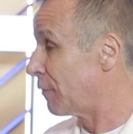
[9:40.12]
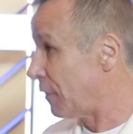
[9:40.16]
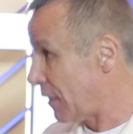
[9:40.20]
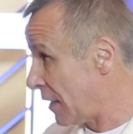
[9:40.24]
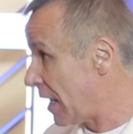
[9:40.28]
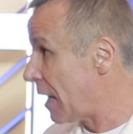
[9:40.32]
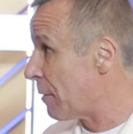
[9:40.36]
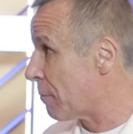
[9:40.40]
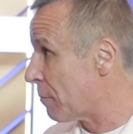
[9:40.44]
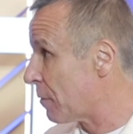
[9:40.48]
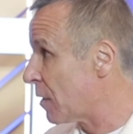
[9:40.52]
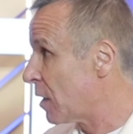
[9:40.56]
For
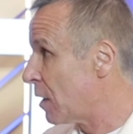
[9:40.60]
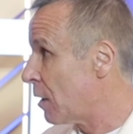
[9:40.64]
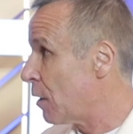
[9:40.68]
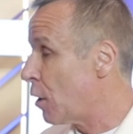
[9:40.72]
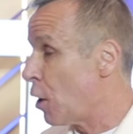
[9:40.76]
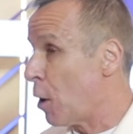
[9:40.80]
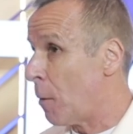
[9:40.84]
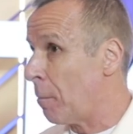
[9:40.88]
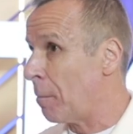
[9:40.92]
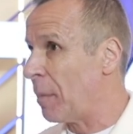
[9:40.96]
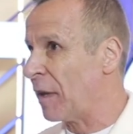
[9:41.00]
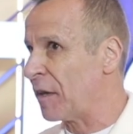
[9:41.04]
them.
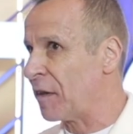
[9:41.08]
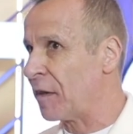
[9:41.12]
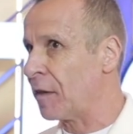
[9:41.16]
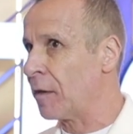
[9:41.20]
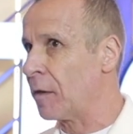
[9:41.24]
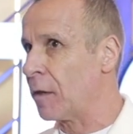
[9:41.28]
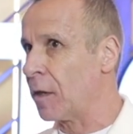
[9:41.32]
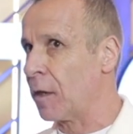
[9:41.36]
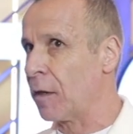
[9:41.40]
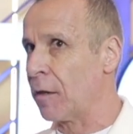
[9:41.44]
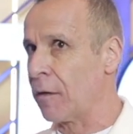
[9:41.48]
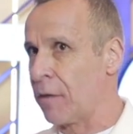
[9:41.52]
But
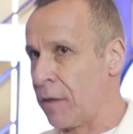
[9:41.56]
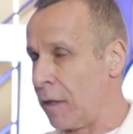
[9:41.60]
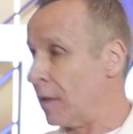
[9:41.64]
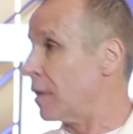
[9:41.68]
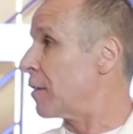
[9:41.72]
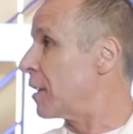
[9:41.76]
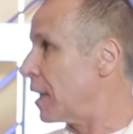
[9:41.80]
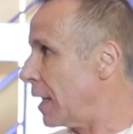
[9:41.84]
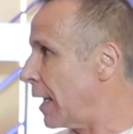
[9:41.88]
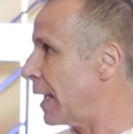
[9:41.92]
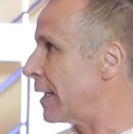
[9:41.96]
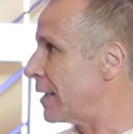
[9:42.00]

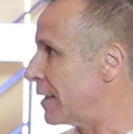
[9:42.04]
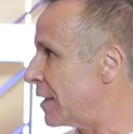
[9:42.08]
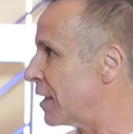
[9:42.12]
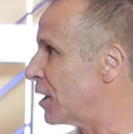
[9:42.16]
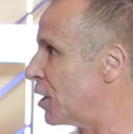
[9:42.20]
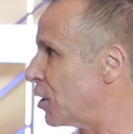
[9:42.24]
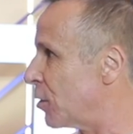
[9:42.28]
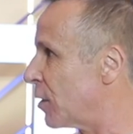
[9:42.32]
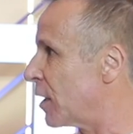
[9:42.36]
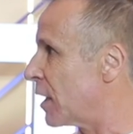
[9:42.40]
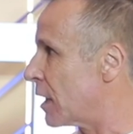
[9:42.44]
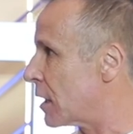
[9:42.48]
the
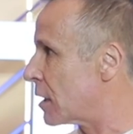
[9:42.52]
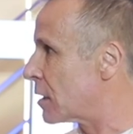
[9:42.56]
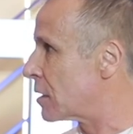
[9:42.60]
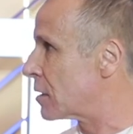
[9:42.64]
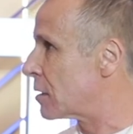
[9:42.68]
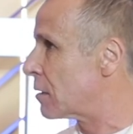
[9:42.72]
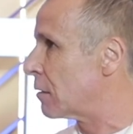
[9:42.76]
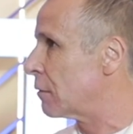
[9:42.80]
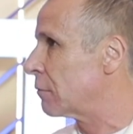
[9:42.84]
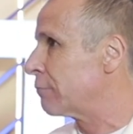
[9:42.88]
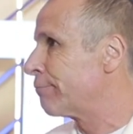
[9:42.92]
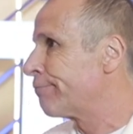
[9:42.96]
idea
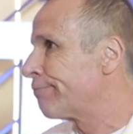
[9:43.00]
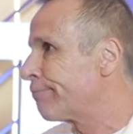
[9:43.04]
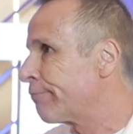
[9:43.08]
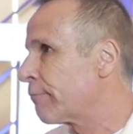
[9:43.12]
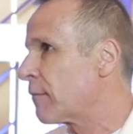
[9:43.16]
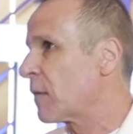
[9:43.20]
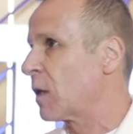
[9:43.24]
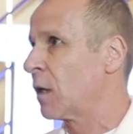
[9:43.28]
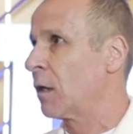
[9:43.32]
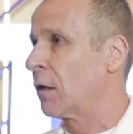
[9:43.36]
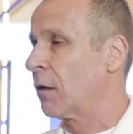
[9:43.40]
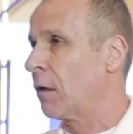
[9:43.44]
is,
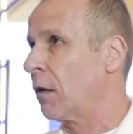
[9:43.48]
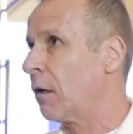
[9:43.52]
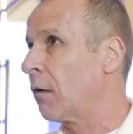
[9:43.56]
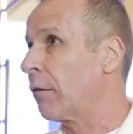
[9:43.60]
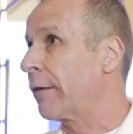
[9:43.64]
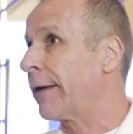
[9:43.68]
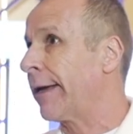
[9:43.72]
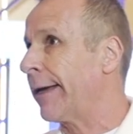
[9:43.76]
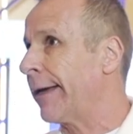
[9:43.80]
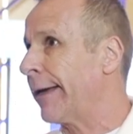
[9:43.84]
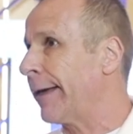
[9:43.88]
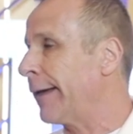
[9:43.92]

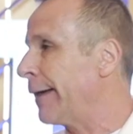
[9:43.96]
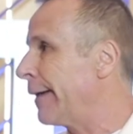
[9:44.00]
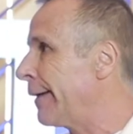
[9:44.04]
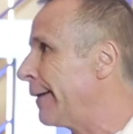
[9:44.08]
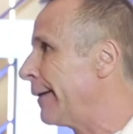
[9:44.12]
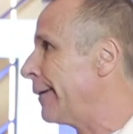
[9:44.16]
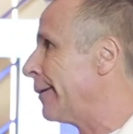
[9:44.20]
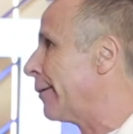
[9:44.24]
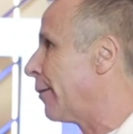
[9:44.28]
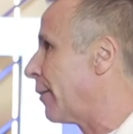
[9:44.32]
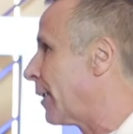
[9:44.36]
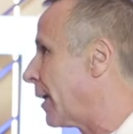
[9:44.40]
okay,
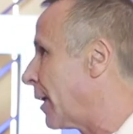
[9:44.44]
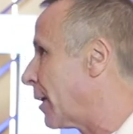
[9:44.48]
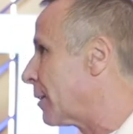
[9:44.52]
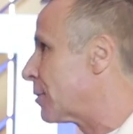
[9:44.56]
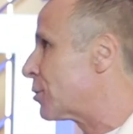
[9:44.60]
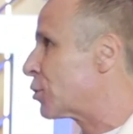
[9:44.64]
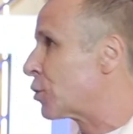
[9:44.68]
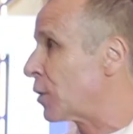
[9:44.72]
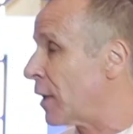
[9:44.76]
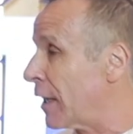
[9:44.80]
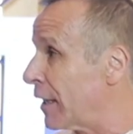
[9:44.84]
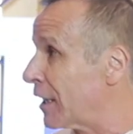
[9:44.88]
they'll
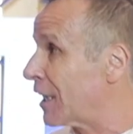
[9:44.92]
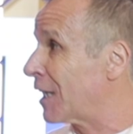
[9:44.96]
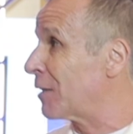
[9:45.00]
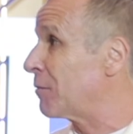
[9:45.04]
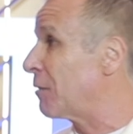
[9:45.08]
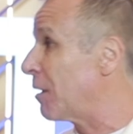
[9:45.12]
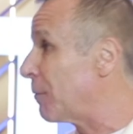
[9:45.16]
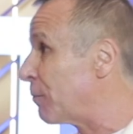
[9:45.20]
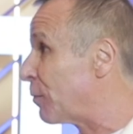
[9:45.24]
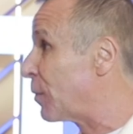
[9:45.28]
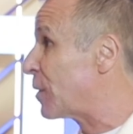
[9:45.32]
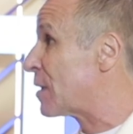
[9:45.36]
try and
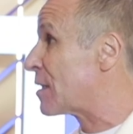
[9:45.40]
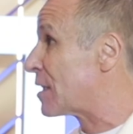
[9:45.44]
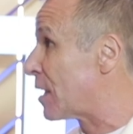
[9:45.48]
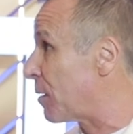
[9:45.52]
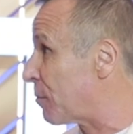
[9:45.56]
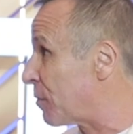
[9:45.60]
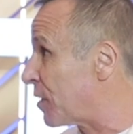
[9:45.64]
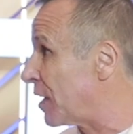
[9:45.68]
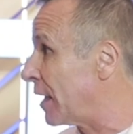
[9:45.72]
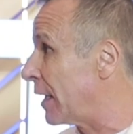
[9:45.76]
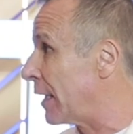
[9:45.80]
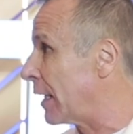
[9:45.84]
come up with
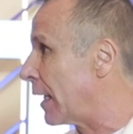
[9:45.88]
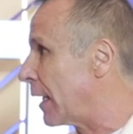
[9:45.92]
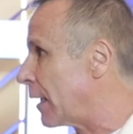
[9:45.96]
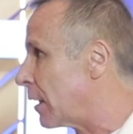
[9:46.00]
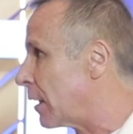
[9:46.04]
something,